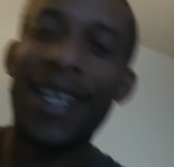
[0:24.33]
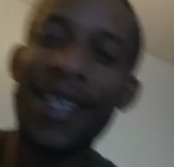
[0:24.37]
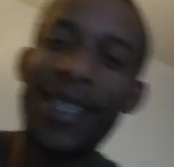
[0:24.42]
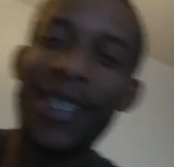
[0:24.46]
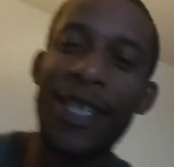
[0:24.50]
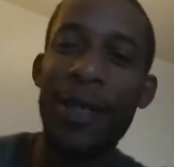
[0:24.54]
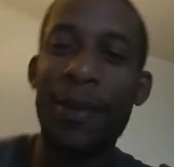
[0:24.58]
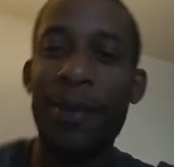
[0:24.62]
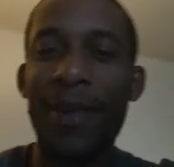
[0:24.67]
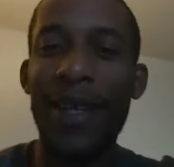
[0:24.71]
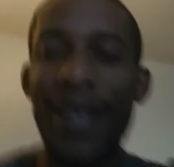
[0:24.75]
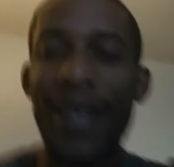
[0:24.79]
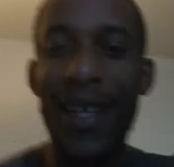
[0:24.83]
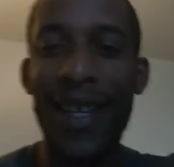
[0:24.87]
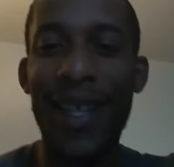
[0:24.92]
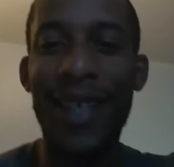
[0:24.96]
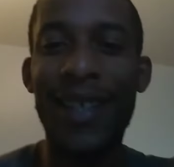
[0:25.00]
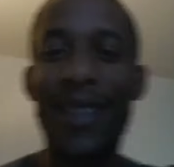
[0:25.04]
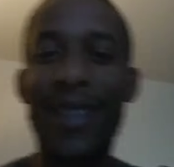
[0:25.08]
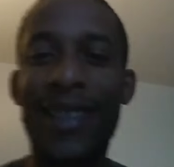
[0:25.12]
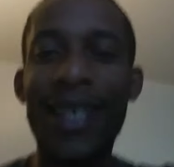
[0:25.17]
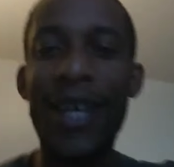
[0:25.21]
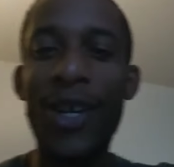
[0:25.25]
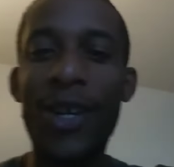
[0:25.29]
shit, man. Like
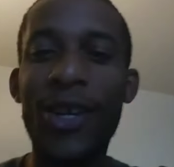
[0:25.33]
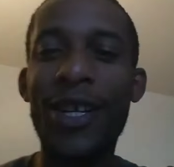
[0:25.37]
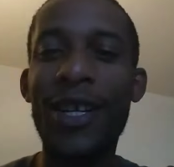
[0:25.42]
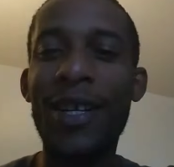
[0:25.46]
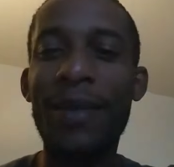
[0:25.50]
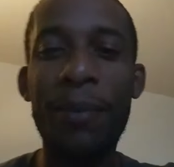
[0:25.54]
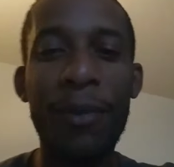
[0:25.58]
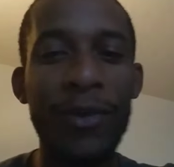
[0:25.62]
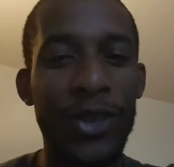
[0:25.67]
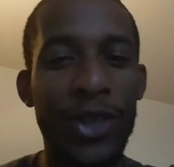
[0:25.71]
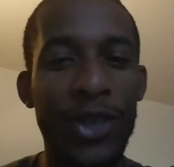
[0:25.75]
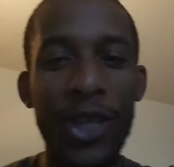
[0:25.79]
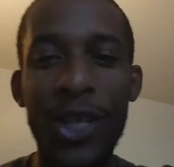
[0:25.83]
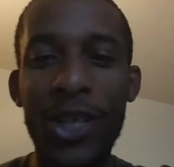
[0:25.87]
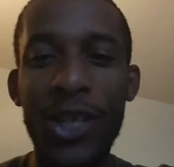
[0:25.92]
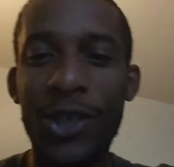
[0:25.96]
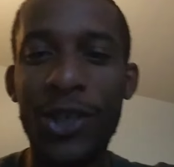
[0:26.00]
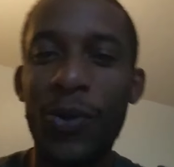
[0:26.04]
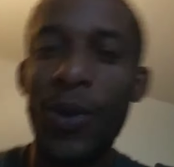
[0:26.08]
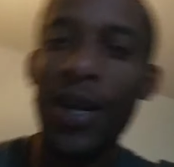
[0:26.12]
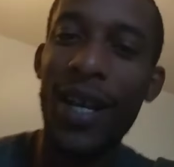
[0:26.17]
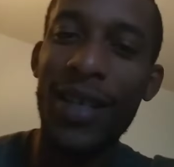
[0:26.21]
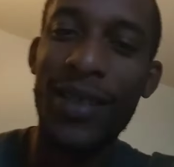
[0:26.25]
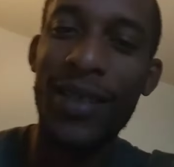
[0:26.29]
certain certain
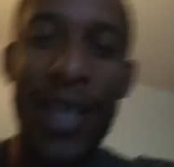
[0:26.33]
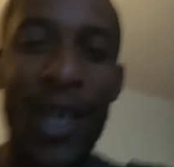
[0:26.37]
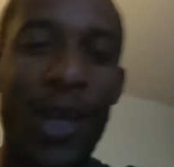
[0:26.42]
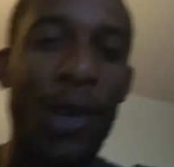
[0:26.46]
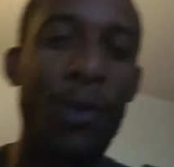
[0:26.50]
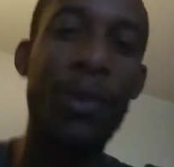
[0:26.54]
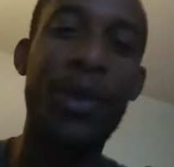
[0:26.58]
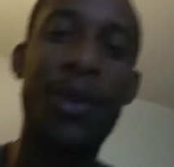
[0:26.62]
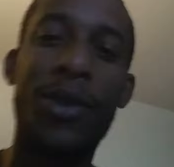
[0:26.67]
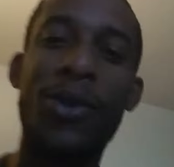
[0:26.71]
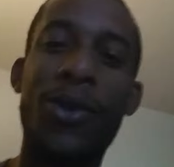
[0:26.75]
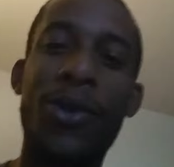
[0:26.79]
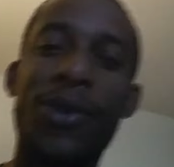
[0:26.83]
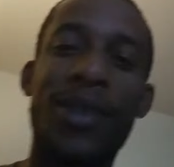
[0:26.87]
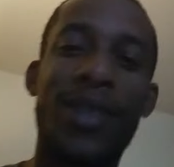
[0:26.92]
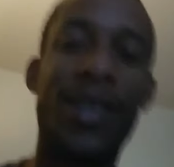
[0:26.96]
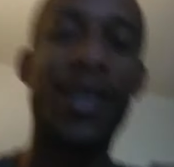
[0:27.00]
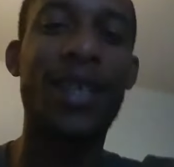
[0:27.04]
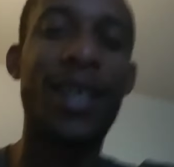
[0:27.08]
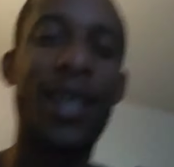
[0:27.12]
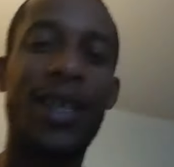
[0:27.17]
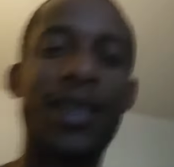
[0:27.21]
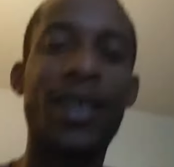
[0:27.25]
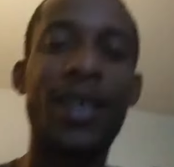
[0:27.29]
squads, they don't be doing shit
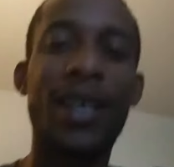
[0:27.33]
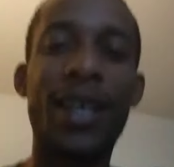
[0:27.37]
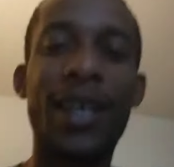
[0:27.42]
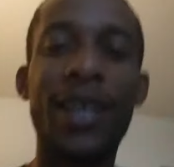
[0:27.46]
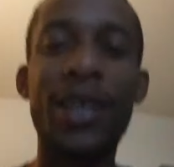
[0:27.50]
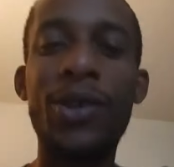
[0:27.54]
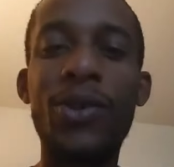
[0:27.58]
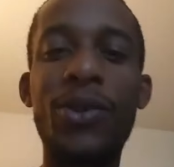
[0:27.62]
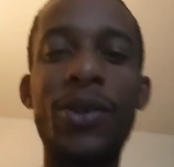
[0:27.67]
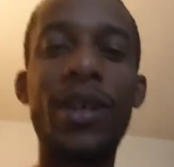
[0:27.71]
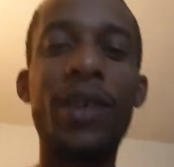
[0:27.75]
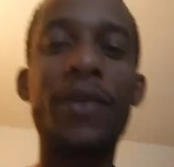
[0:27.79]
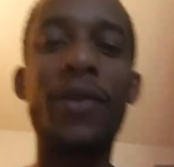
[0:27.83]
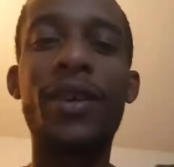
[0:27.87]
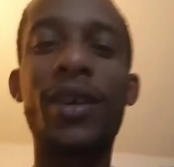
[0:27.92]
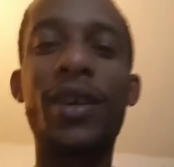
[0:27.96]
like that. Like you don't ever hear